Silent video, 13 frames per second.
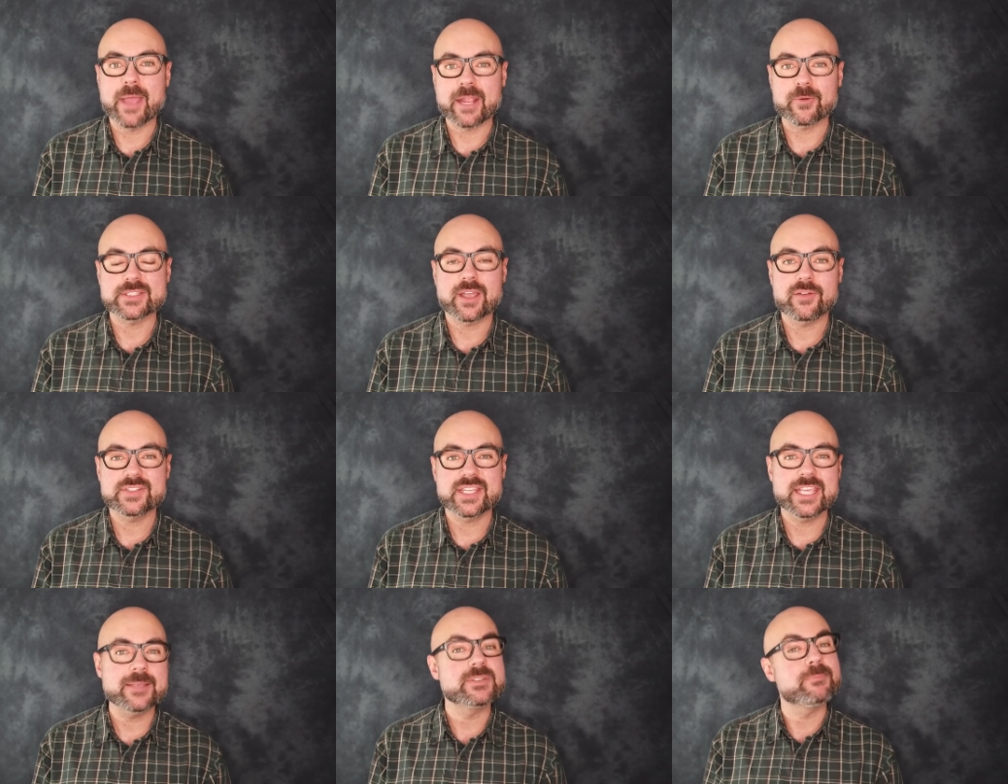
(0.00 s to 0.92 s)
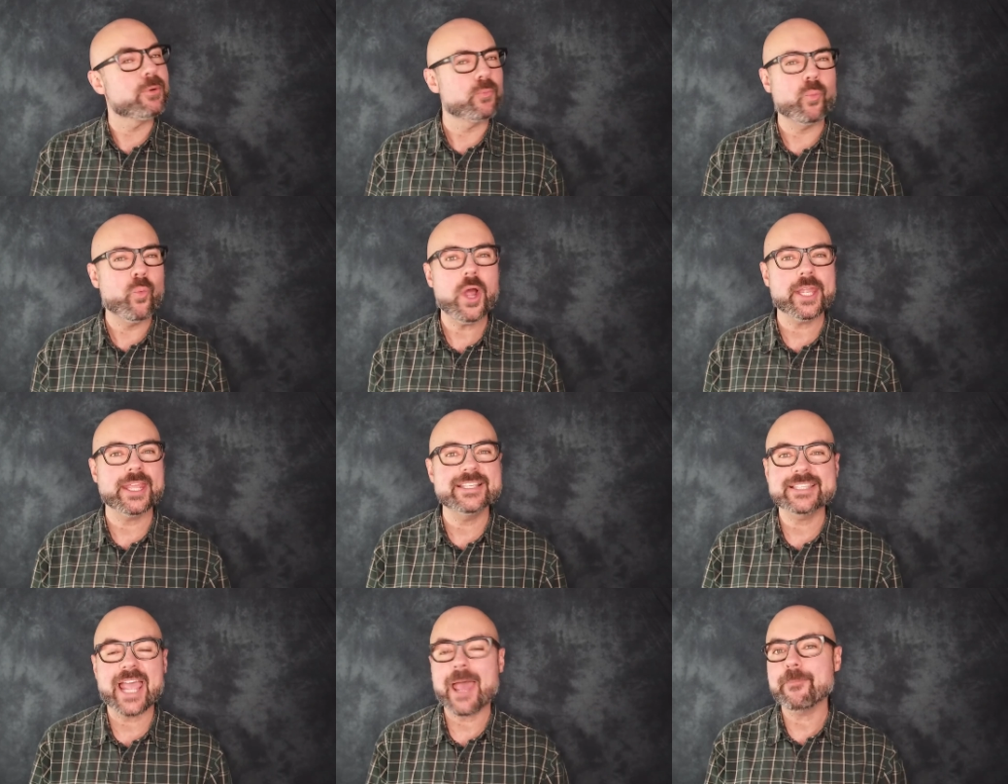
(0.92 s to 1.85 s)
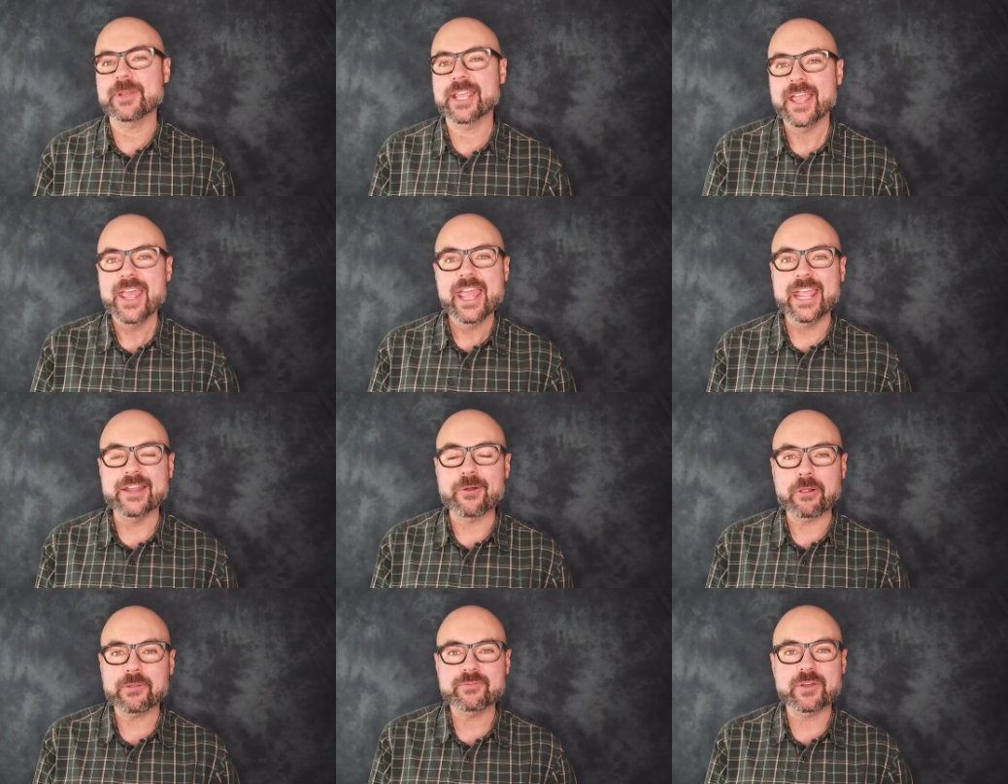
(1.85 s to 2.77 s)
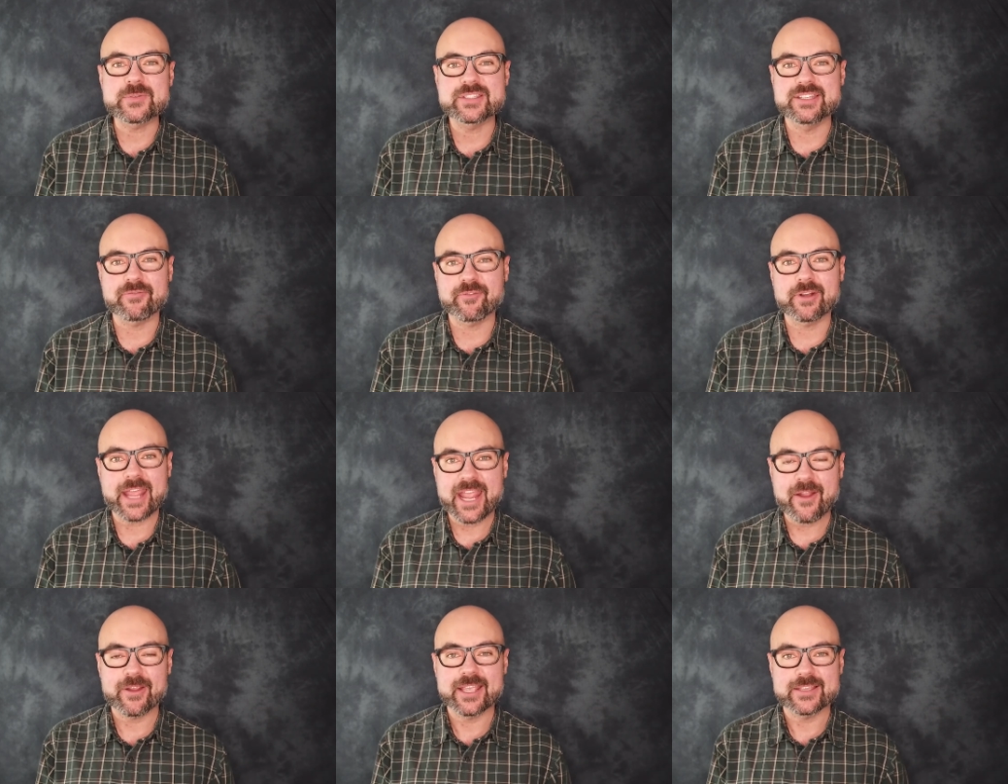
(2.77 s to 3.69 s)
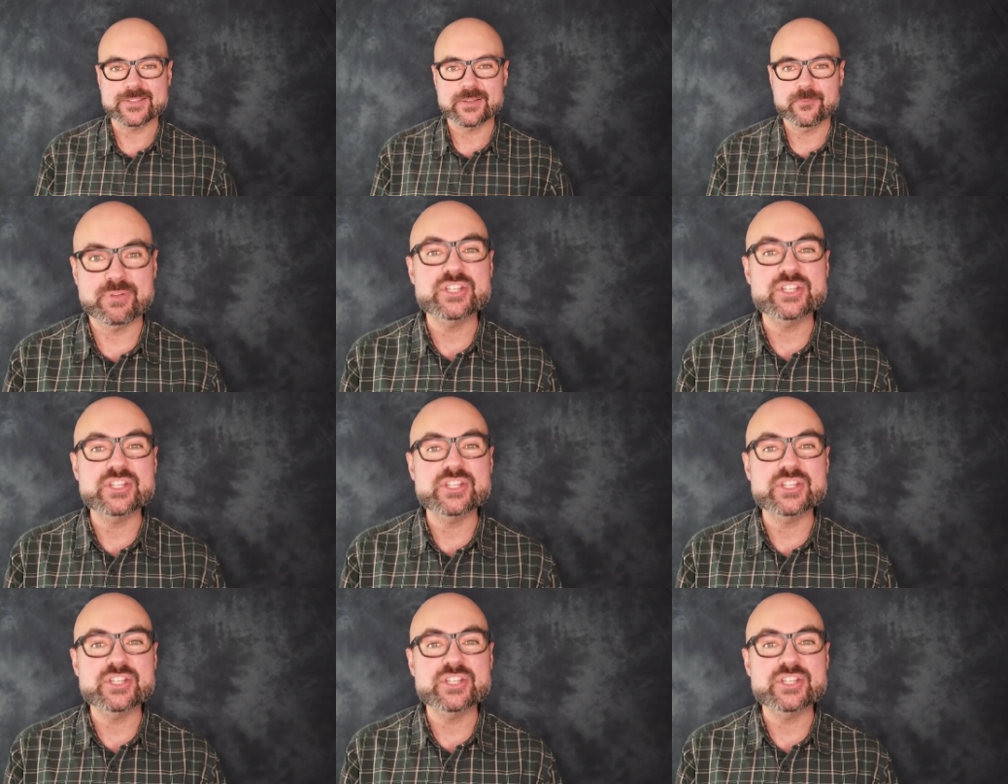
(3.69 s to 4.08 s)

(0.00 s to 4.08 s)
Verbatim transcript: through Microsoft Teams, but what is happening in all of those different areas?